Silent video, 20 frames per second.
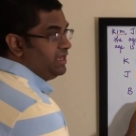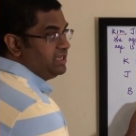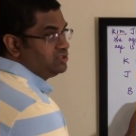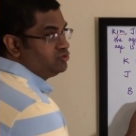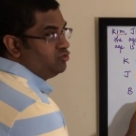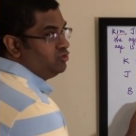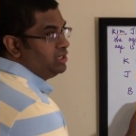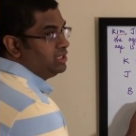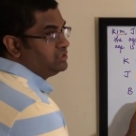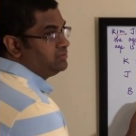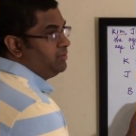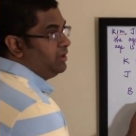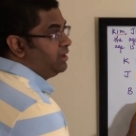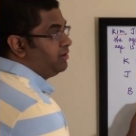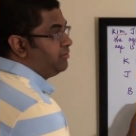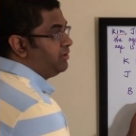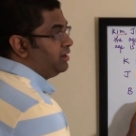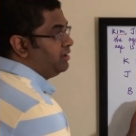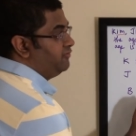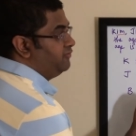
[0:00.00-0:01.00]
as old as
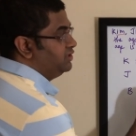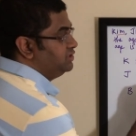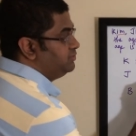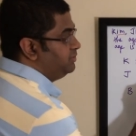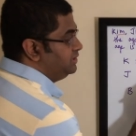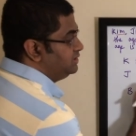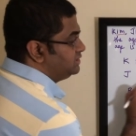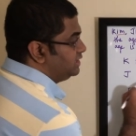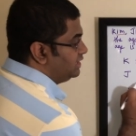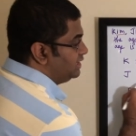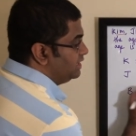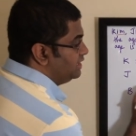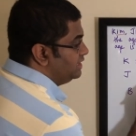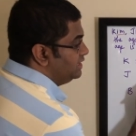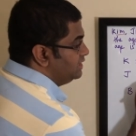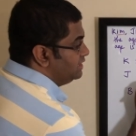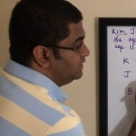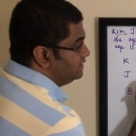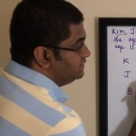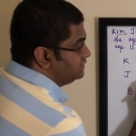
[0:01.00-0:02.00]
Barbara, which means that
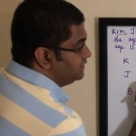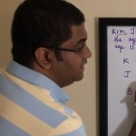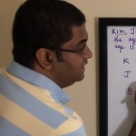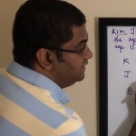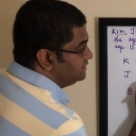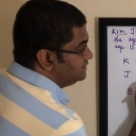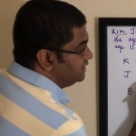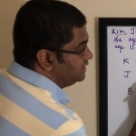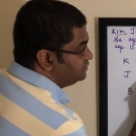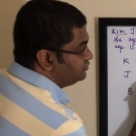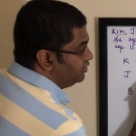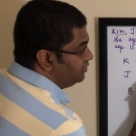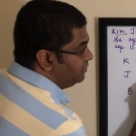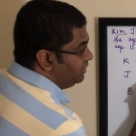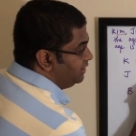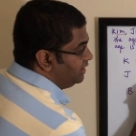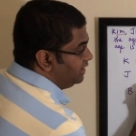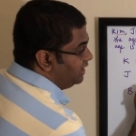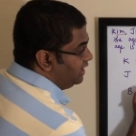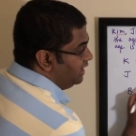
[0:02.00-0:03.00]
Jenny's age will
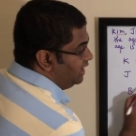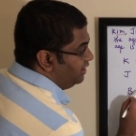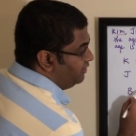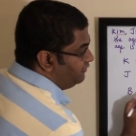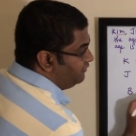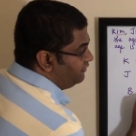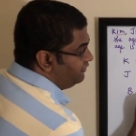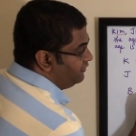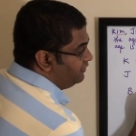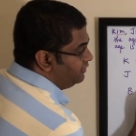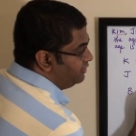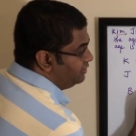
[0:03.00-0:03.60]
be half